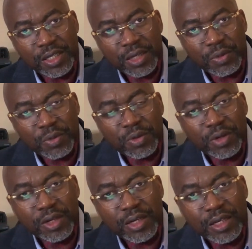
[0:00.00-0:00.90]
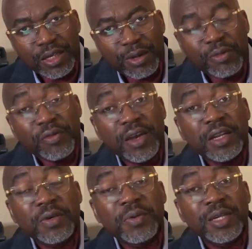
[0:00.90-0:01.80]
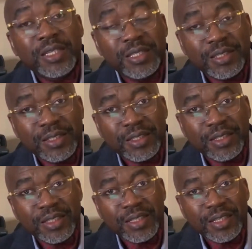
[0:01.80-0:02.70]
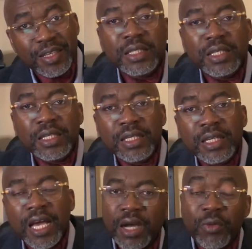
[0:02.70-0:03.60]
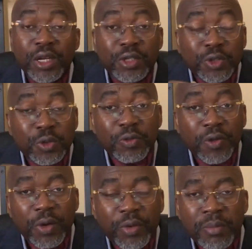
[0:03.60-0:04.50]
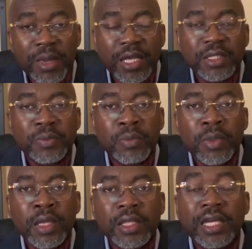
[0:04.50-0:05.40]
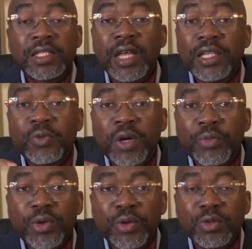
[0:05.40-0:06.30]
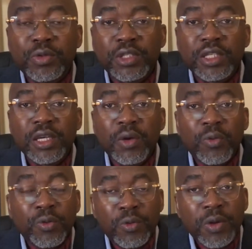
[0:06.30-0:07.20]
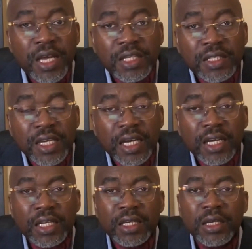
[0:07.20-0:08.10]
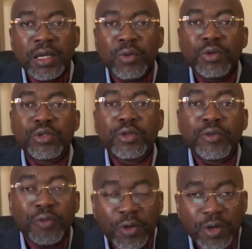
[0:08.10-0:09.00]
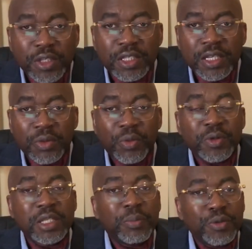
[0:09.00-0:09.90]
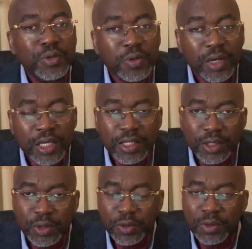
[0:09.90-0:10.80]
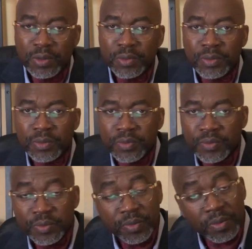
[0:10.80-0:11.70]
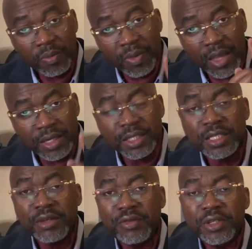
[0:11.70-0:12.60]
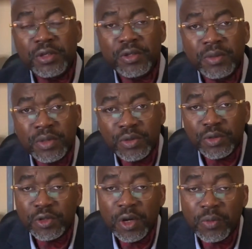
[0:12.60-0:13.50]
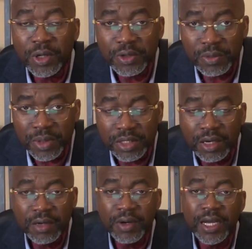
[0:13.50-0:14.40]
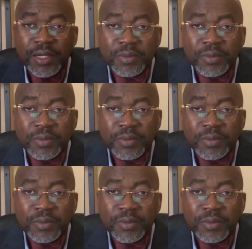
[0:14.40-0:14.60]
will fade away. And when the truth remains, that's when we're going to see who exactly was the voice we were supposed to listen to. This is a video you don't want to miss, all right?